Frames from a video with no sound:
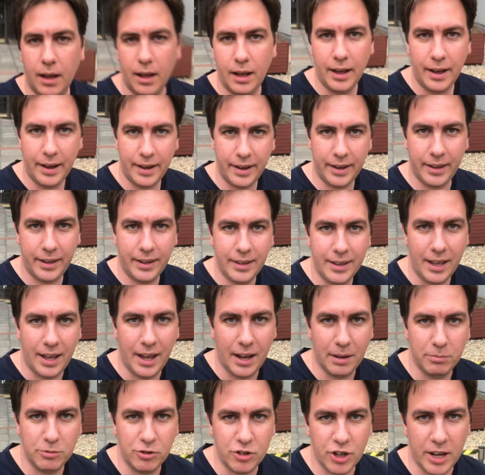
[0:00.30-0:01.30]
Hi,
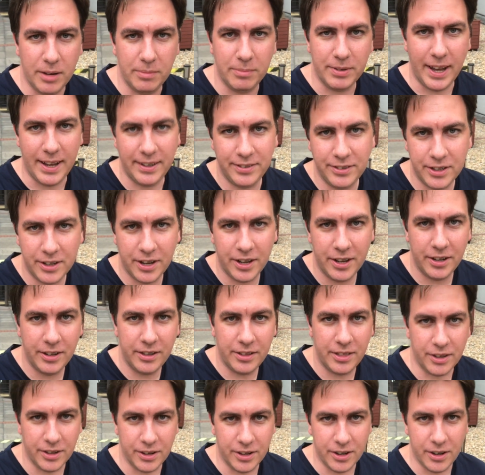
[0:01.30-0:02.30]
I'm James Aschehoug, the